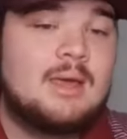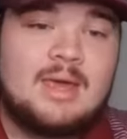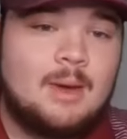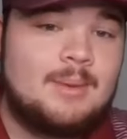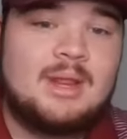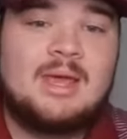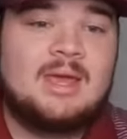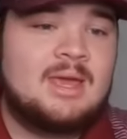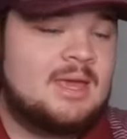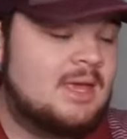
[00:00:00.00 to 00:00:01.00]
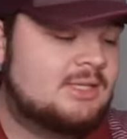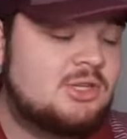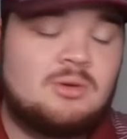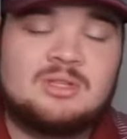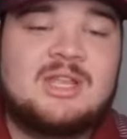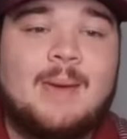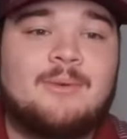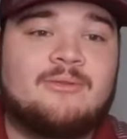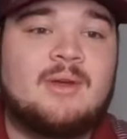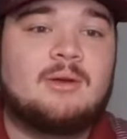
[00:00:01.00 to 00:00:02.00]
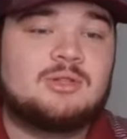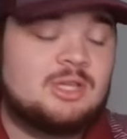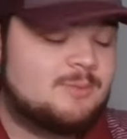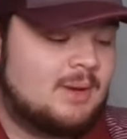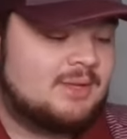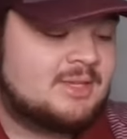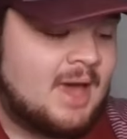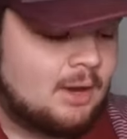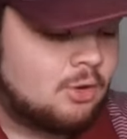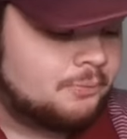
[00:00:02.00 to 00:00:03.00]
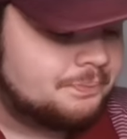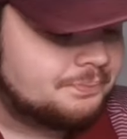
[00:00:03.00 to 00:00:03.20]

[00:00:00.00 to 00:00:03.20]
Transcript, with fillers: I mean, it, it's you can snap your fingers and he's made a tackle.